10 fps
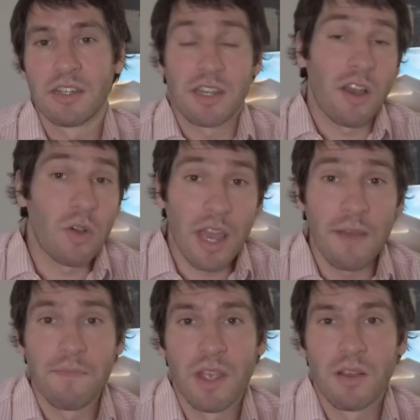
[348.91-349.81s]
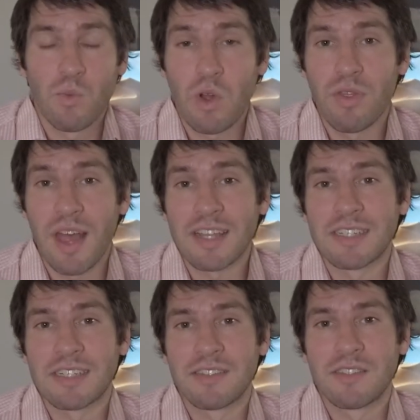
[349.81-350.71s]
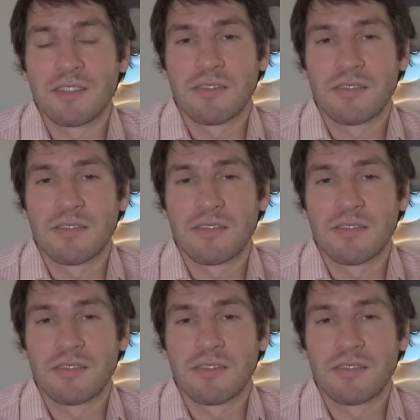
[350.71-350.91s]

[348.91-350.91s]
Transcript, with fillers: it's like, okay, well, that's,